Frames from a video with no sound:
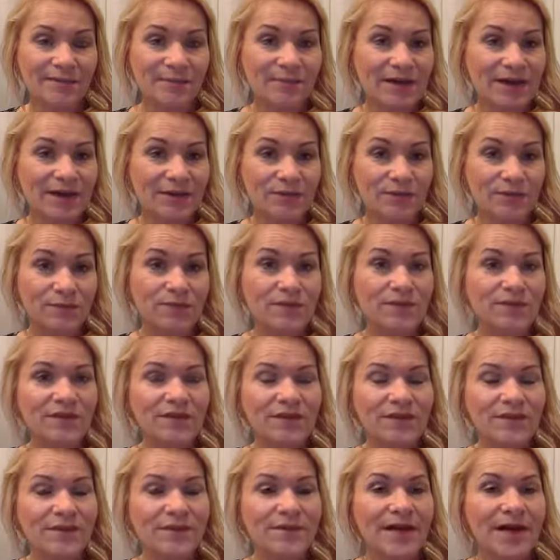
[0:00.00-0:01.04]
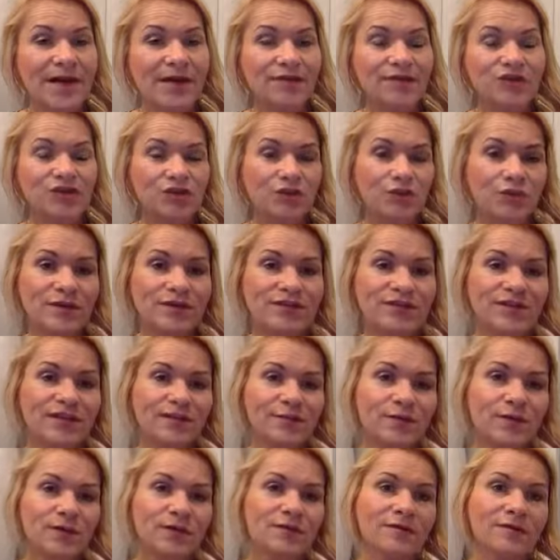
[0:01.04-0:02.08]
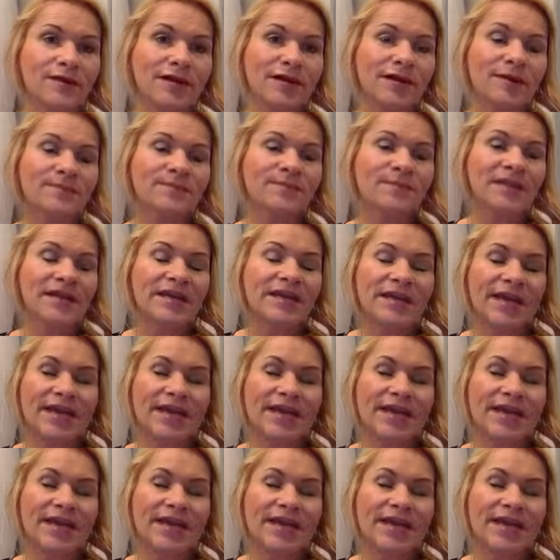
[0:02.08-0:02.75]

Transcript: by removing them now in your reset program